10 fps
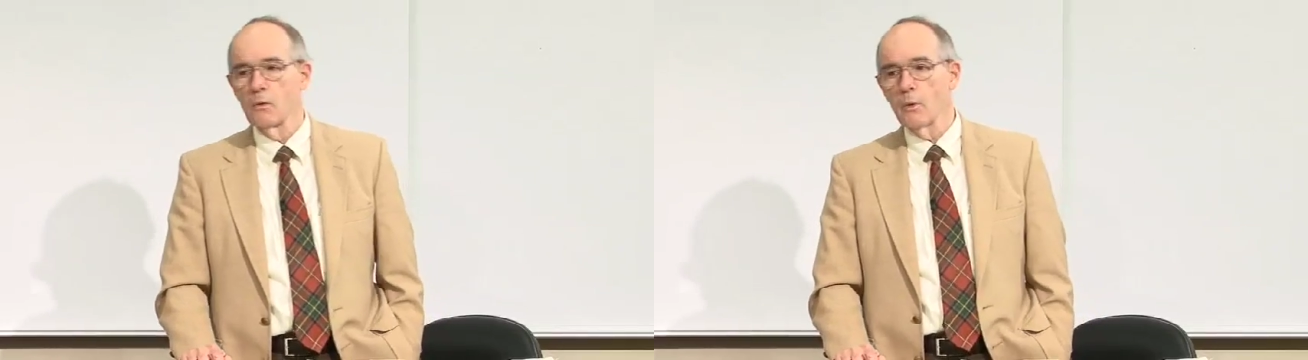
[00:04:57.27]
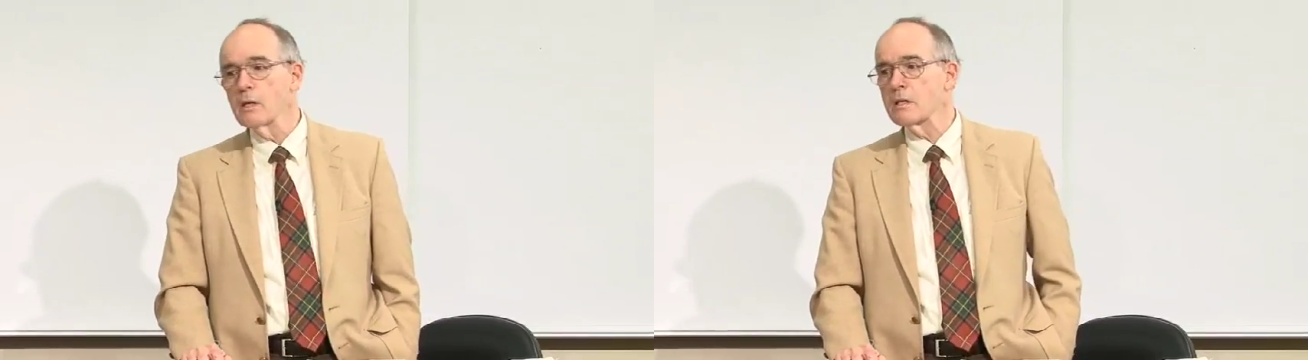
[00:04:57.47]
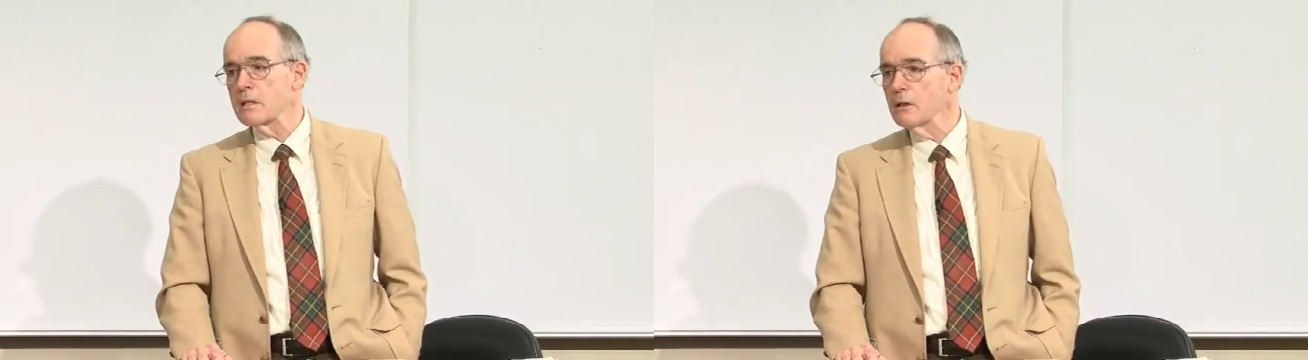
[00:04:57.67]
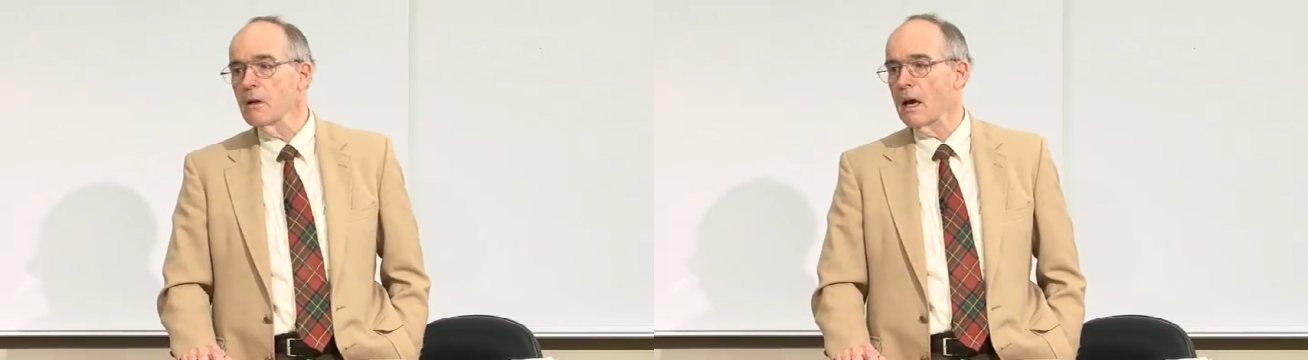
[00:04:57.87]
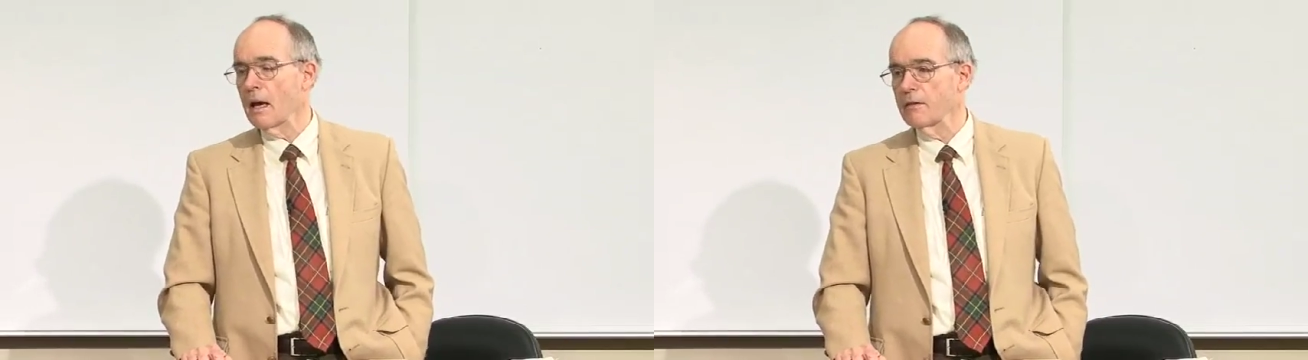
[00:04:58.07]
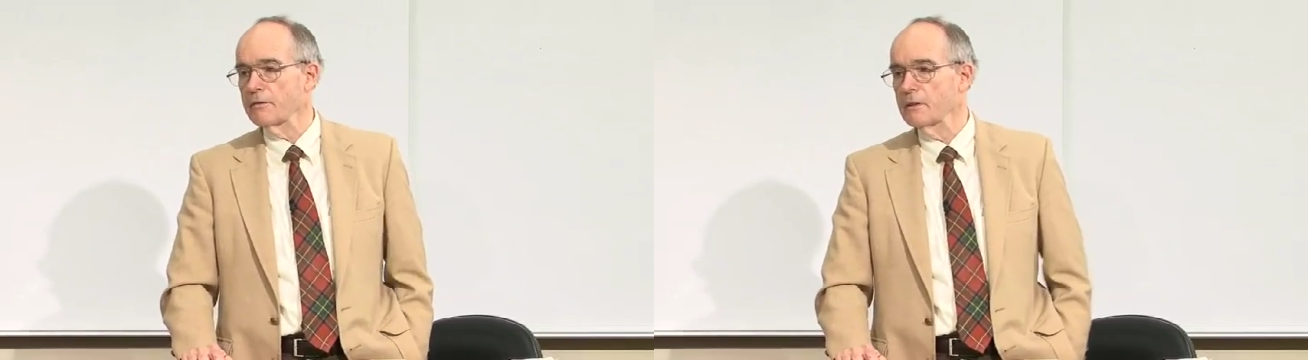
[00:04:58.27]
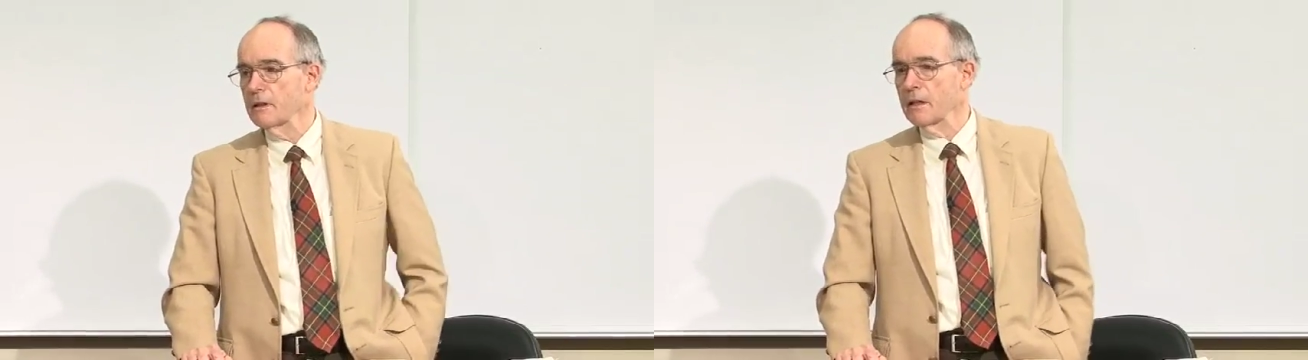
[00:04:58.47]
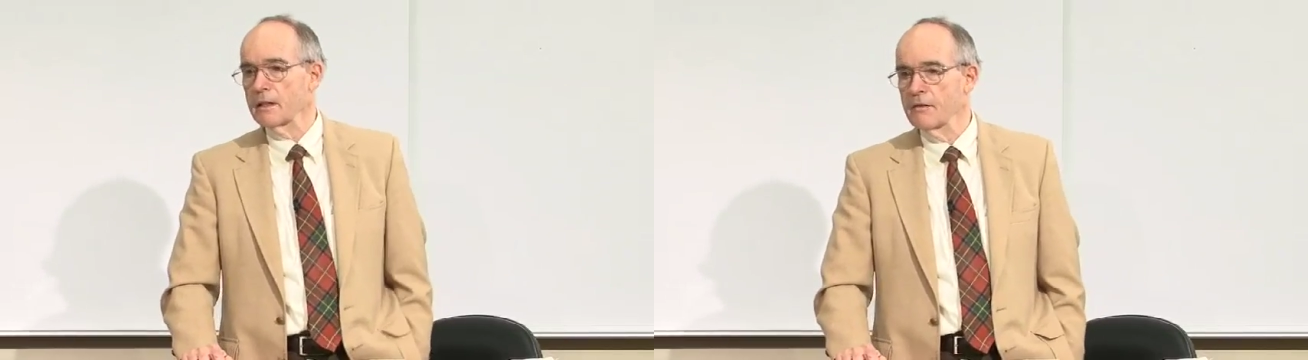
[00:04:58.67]
we still have
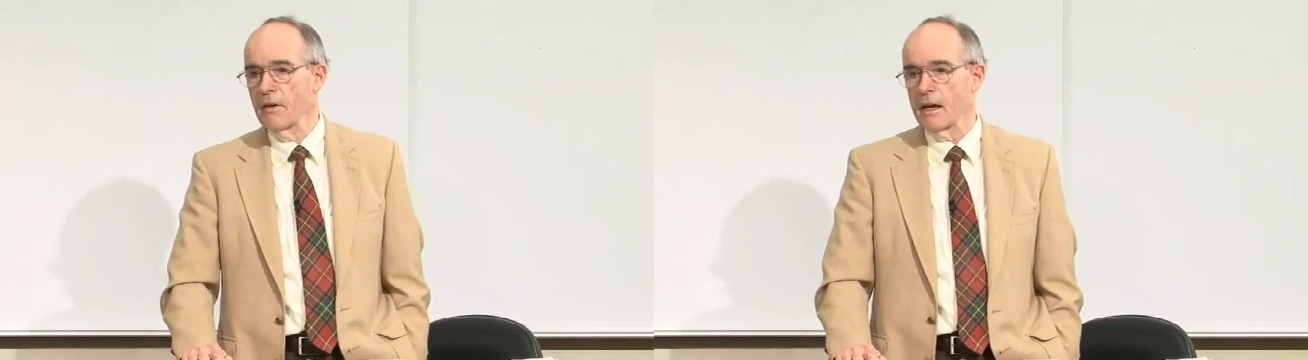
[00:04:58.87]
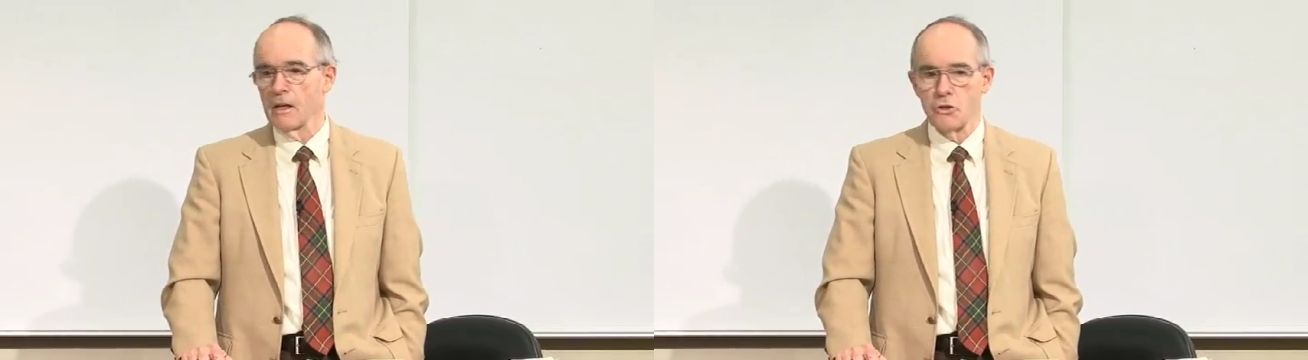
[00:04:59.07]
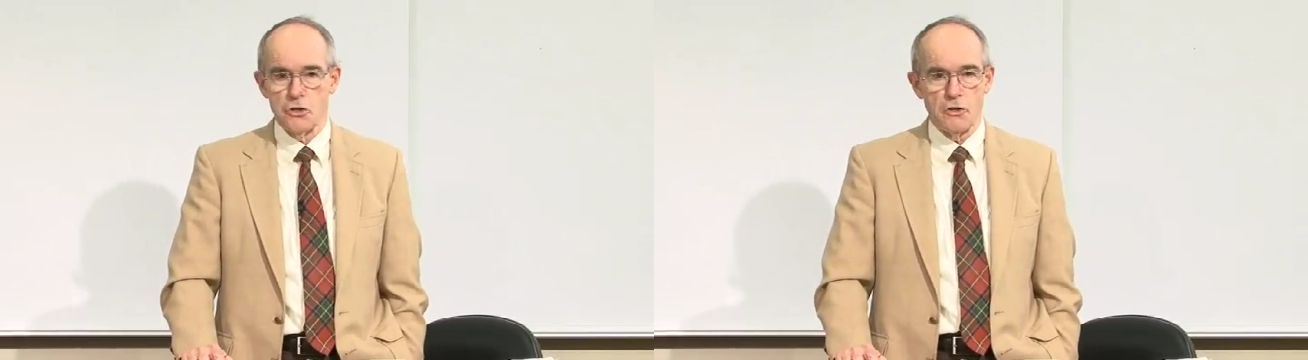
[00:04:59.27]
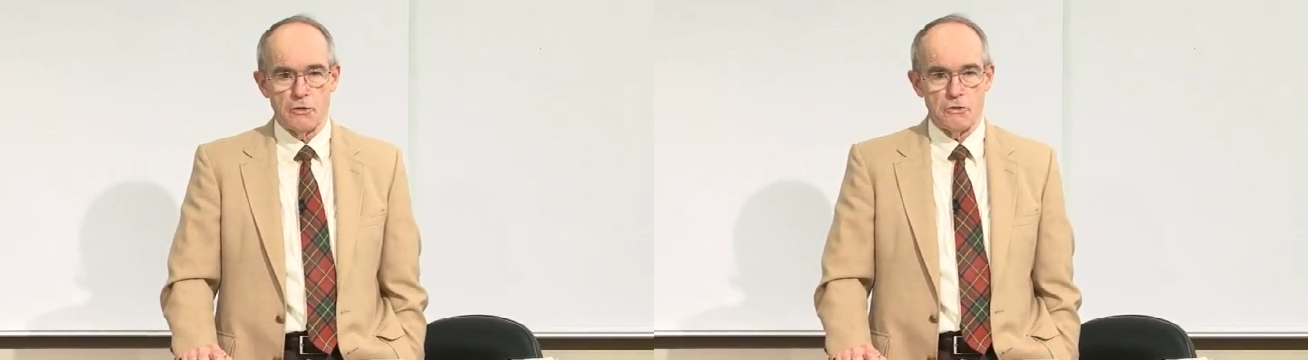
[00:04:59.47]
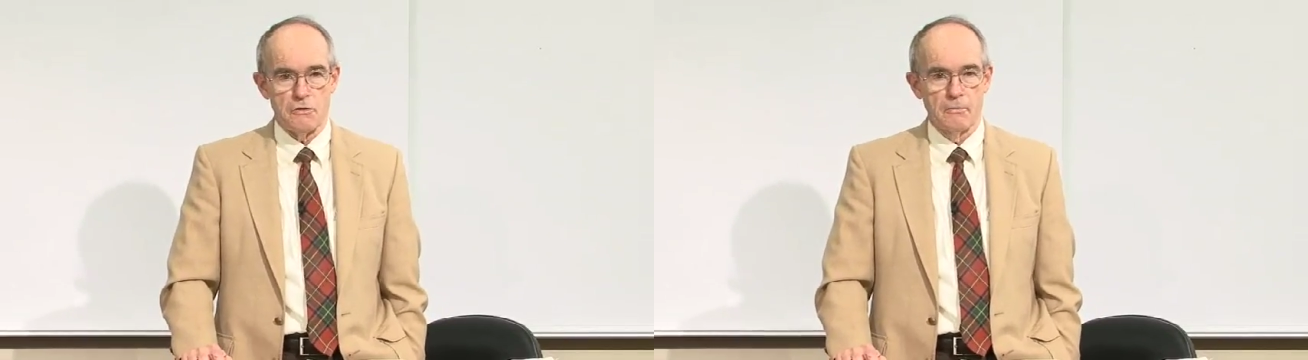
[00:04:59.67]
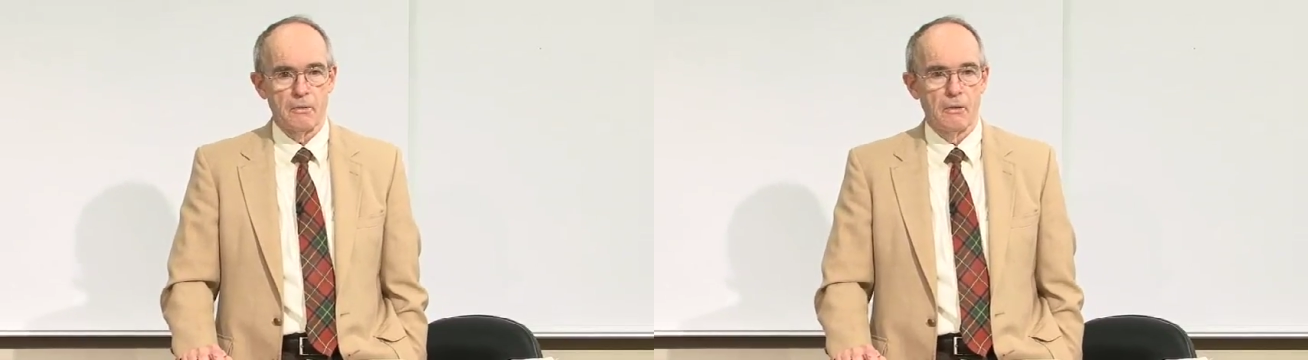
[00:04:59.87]
a divided church.